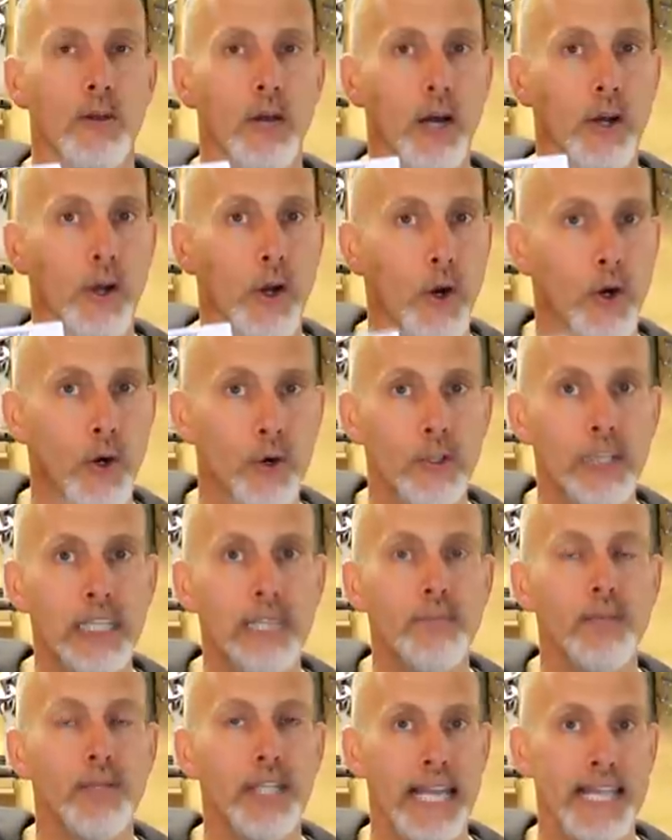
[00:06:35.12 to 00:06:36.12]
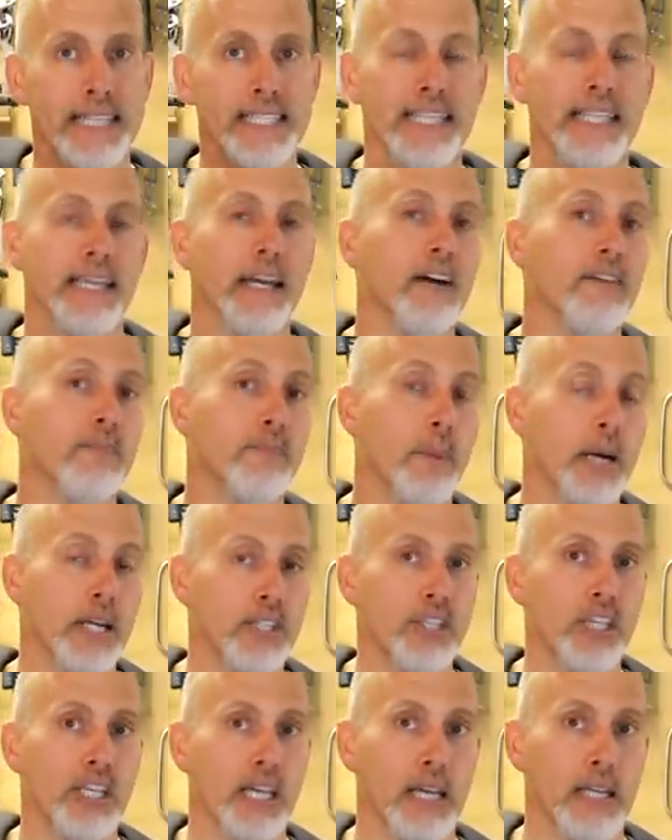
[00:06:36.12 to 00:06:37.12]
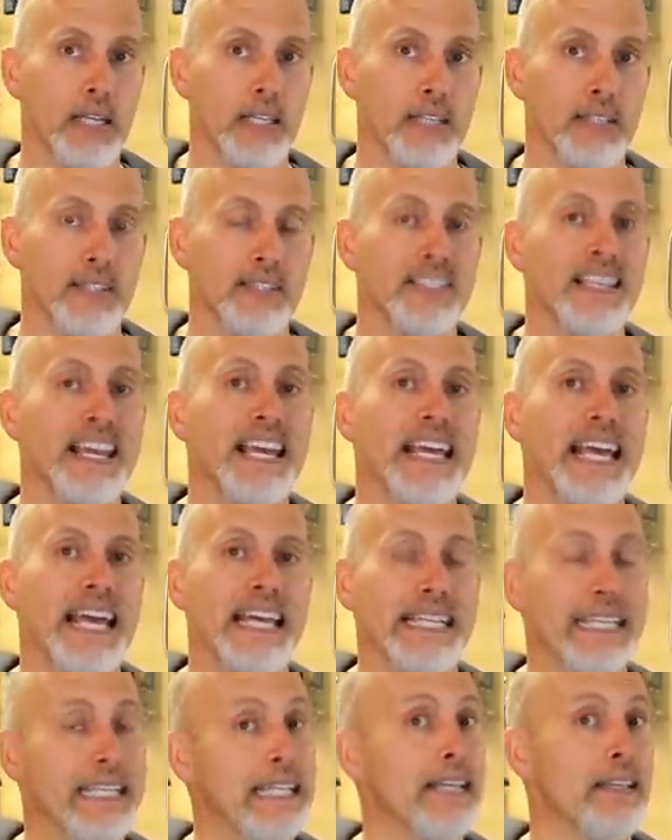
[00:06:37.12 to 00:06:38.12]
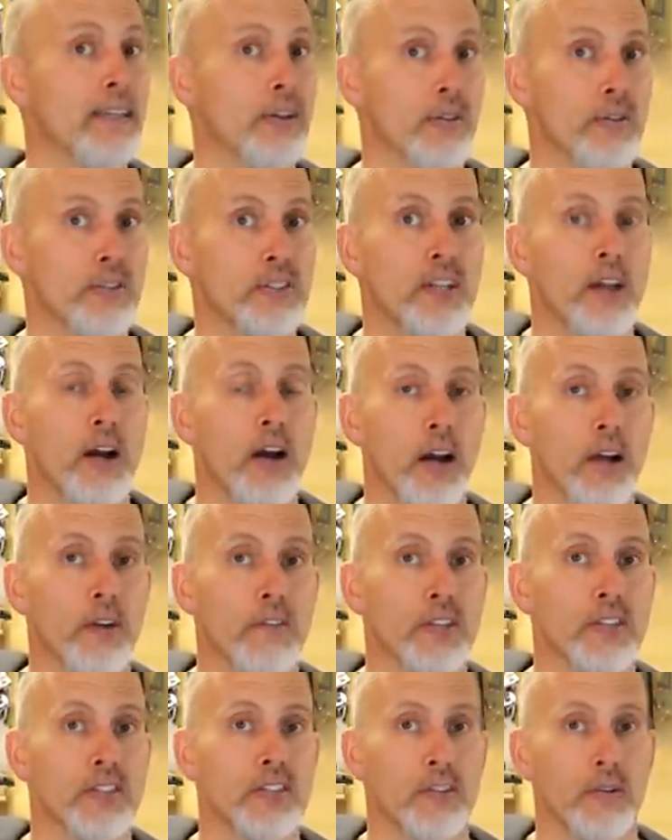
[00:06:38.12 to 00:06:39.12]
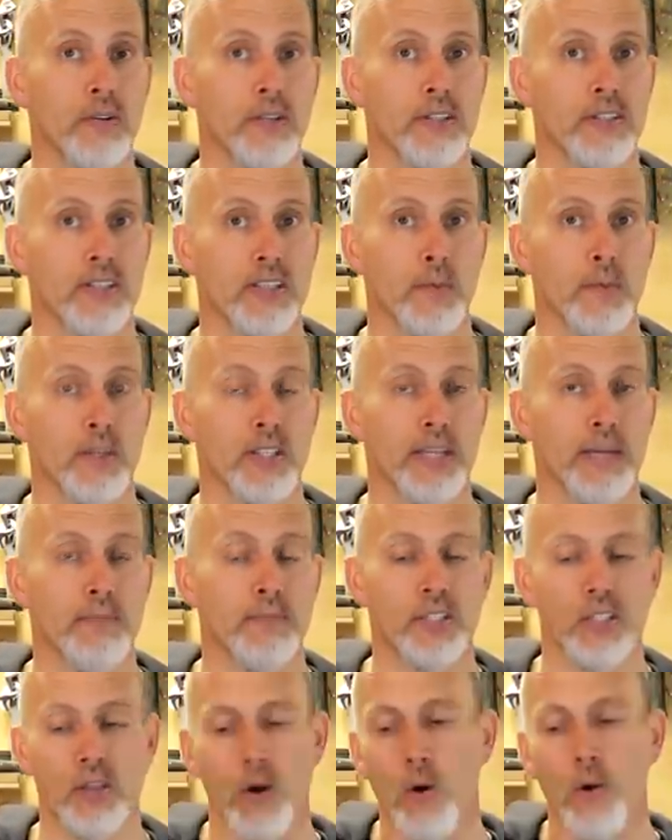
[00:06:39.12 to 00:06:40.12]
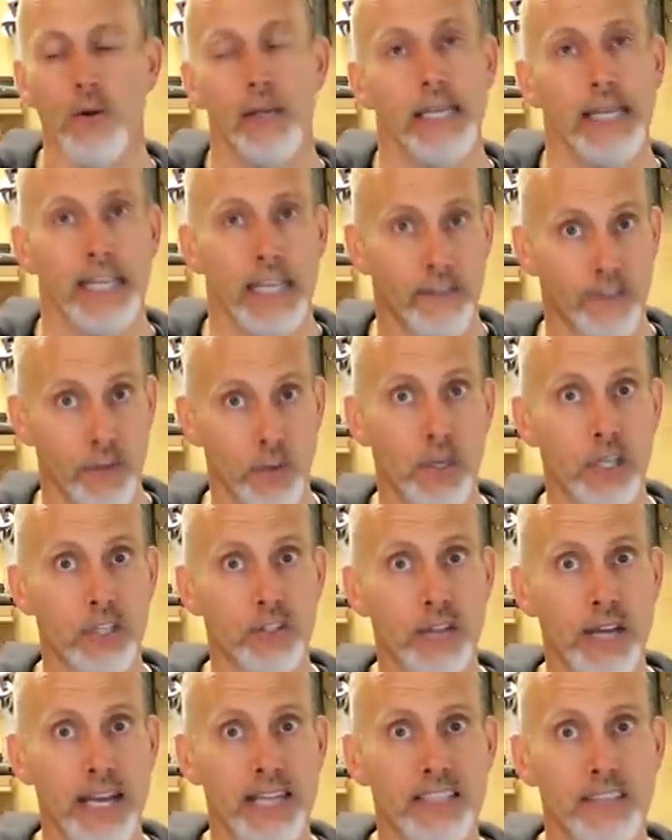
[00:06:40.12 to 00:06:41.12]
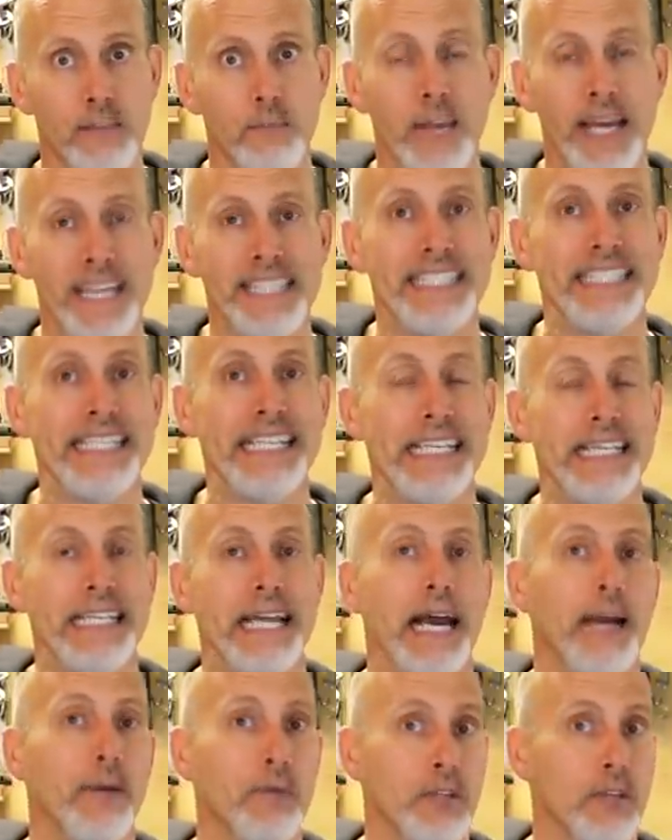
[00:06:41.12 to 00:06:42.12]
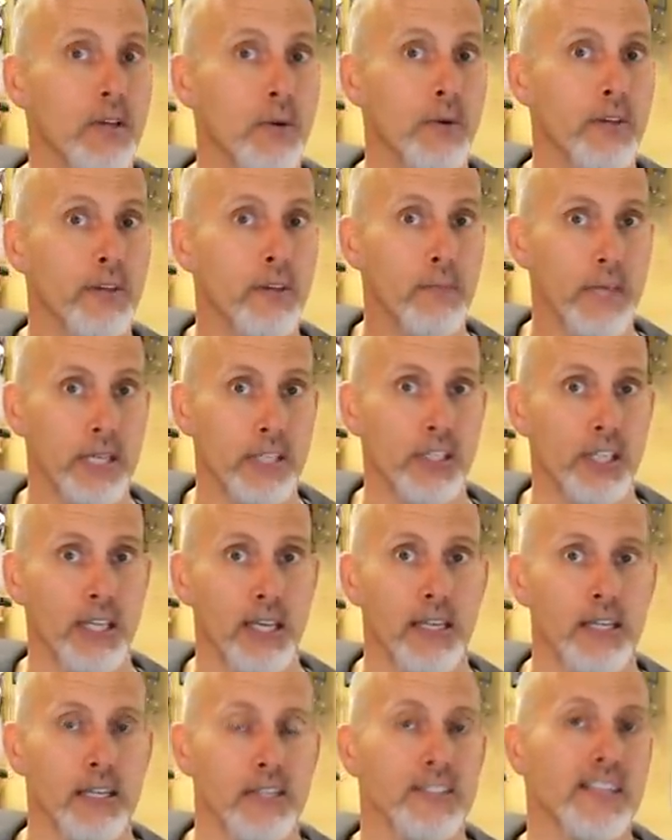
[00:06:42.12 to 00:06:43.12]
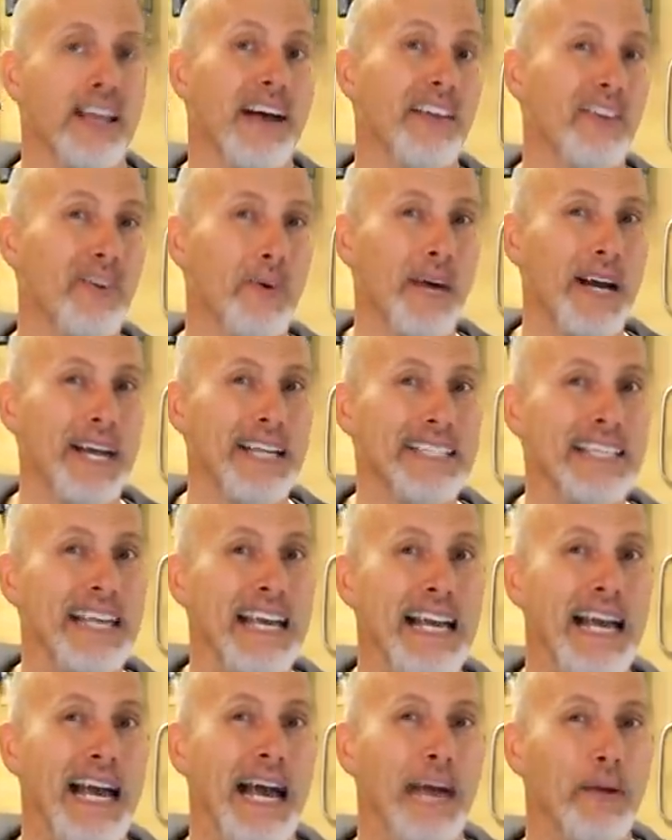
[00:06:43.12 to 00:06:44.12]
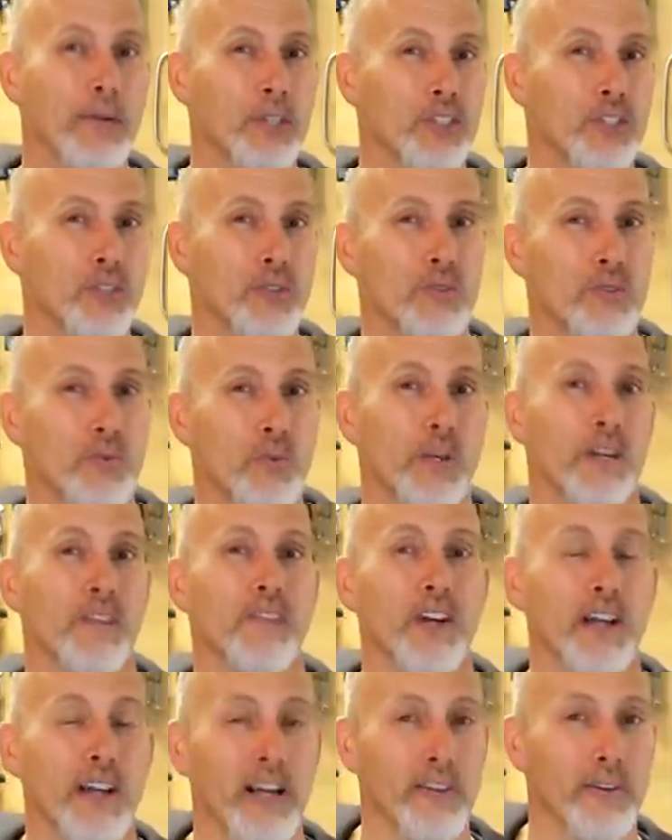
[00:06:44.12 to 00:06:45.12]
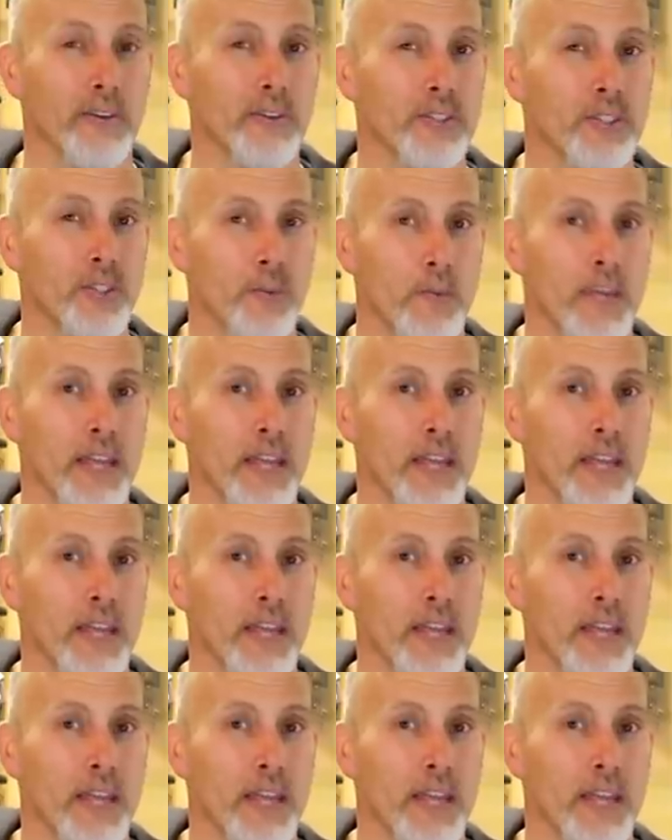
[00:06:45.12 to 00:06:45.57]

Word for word: an early planting of bunching onions and getting those to harvest during the summertime. So if you want to try some by seed, I would go with the bunching onions. Otherwise, I would choose one of our other two